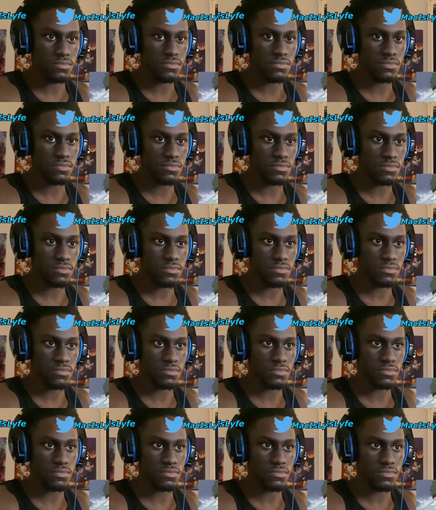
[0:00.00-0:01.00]

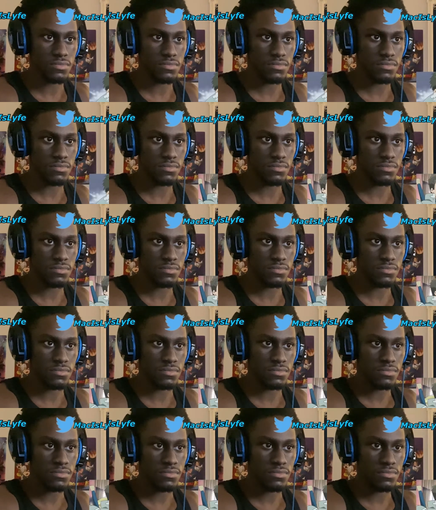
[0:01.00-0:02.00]

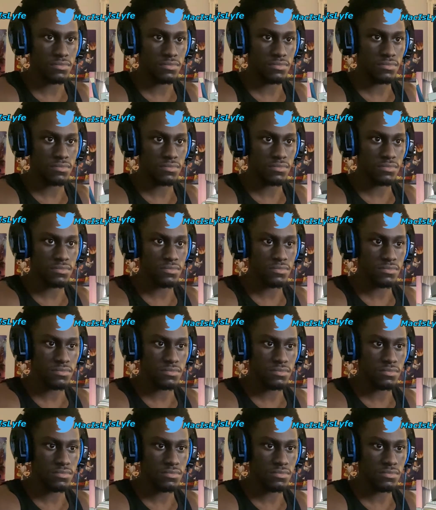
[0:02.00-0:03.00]

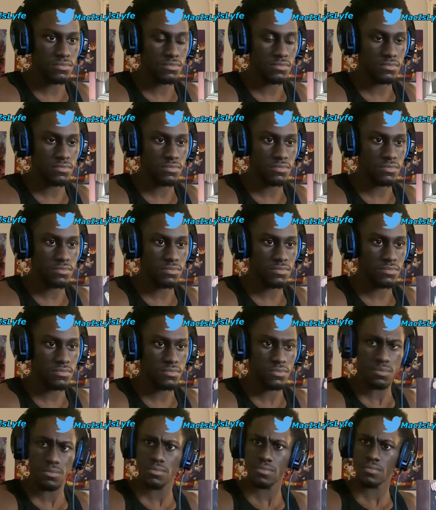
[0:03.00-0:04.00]

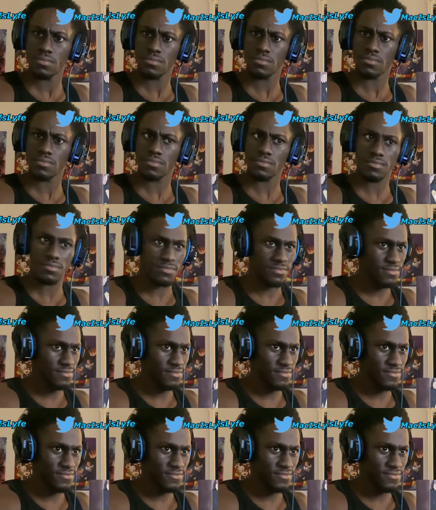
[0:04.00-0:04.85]
Nothing is said.